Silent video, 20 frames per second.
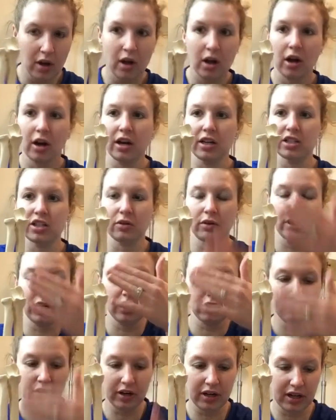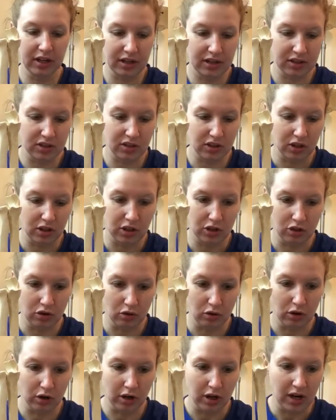All right, so here is
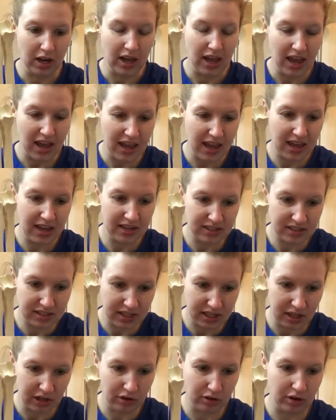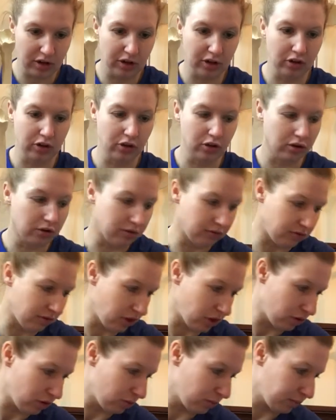your anterior
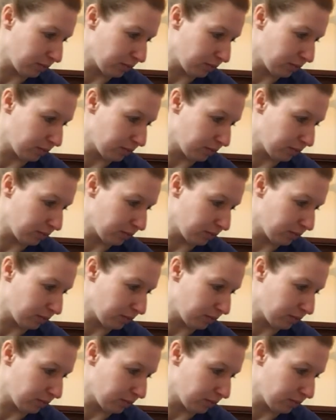view.